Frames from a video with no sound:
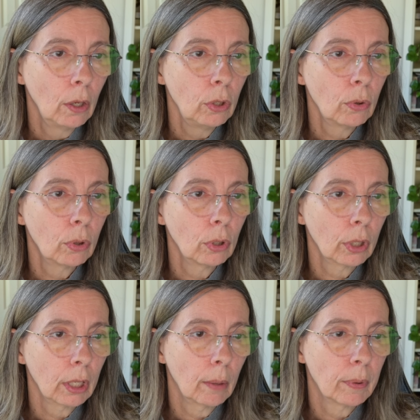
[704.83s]
You can look
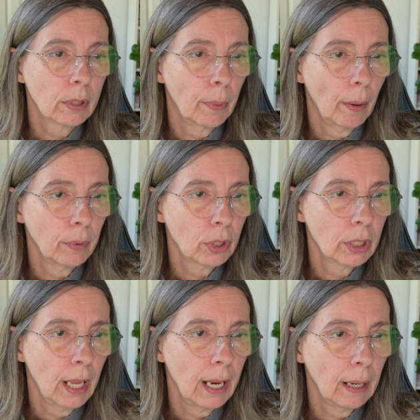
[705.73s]
it up as a published
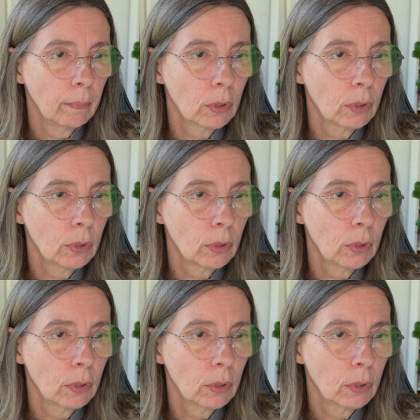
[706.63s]
name.